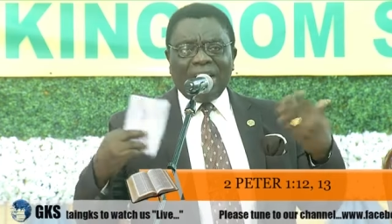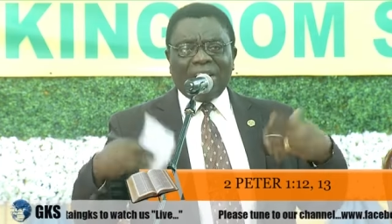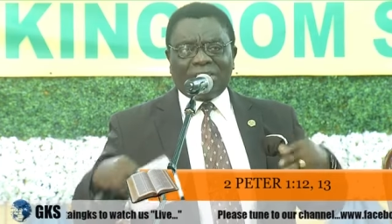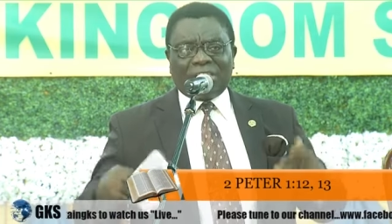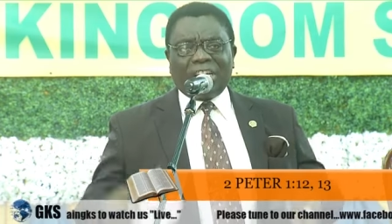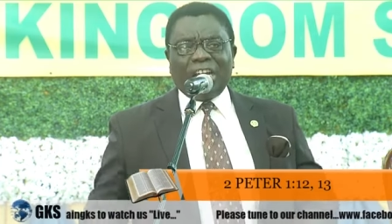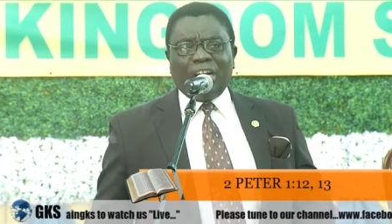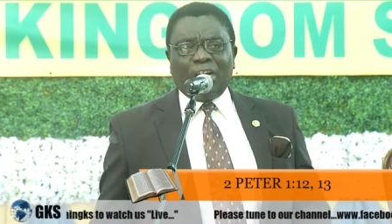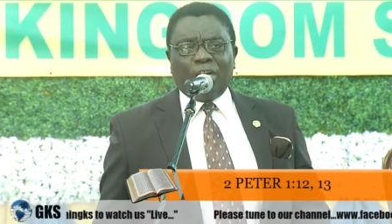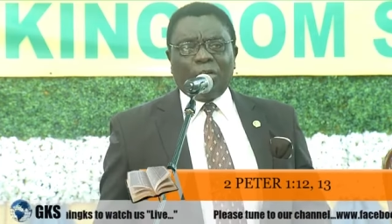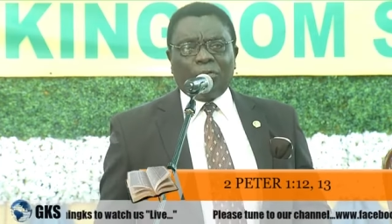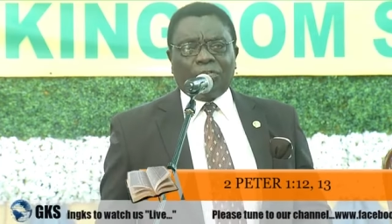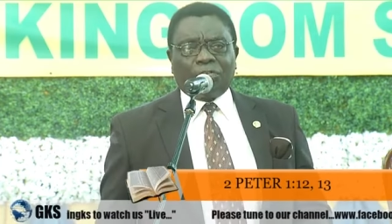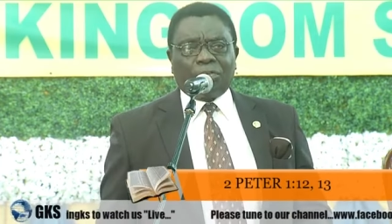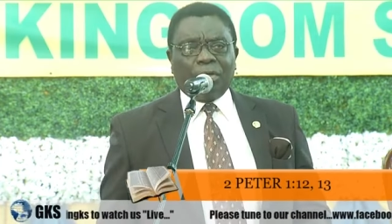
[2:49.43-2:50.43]

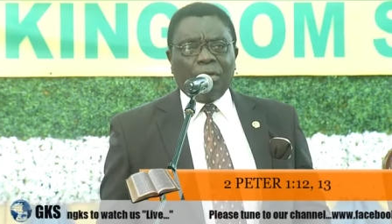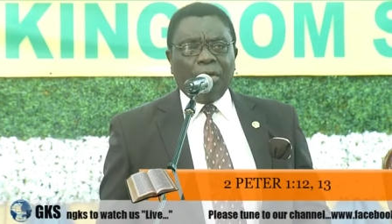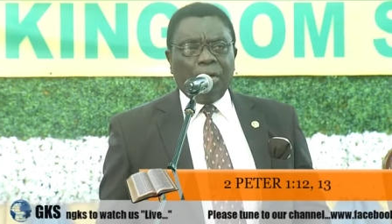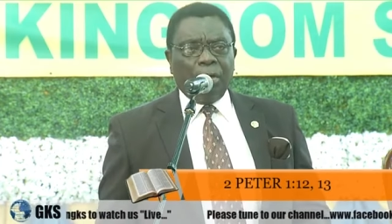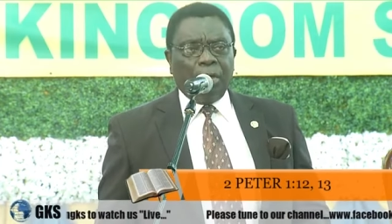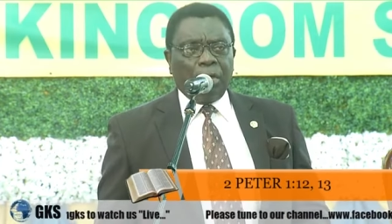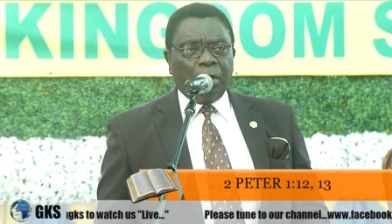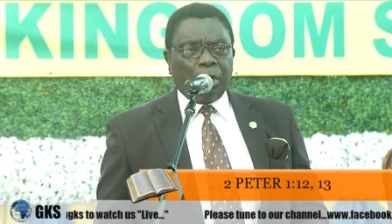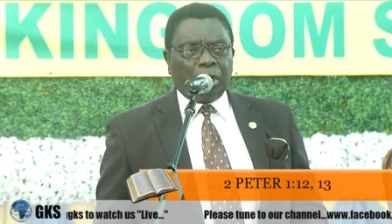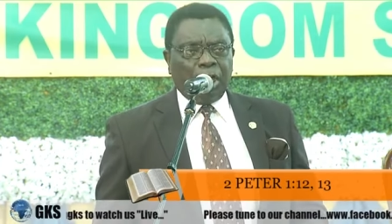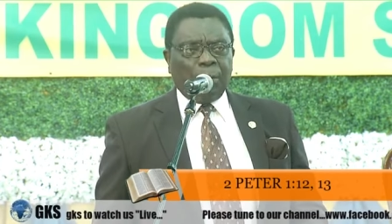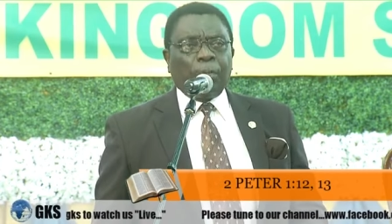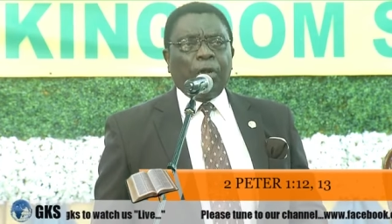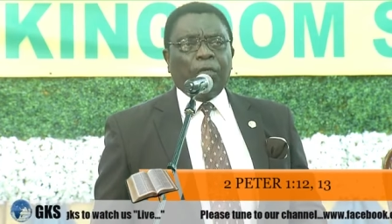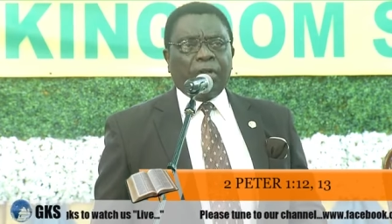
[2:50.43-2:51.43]
ourselves.
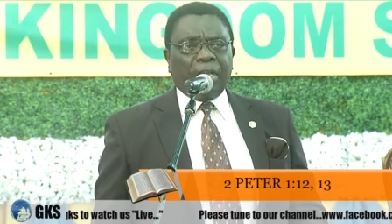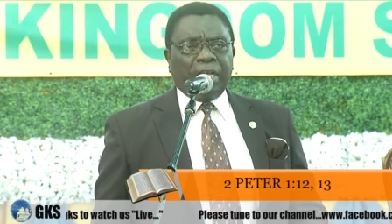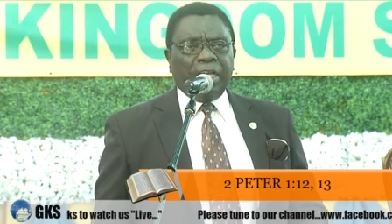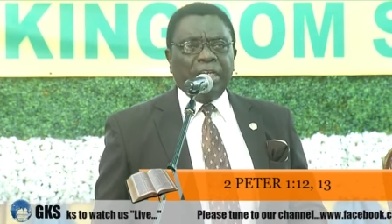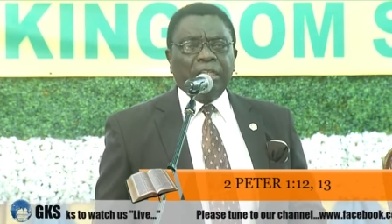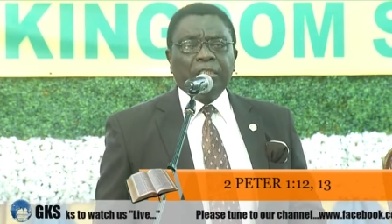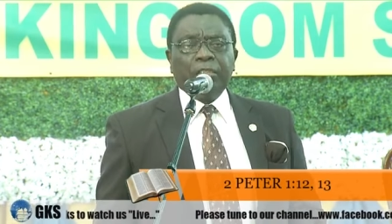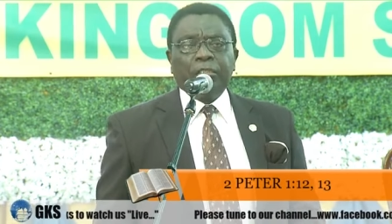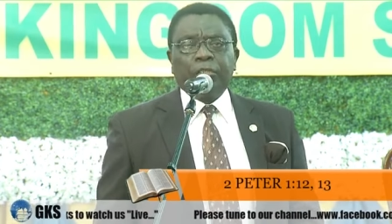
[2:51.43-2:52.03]
Keep on reading.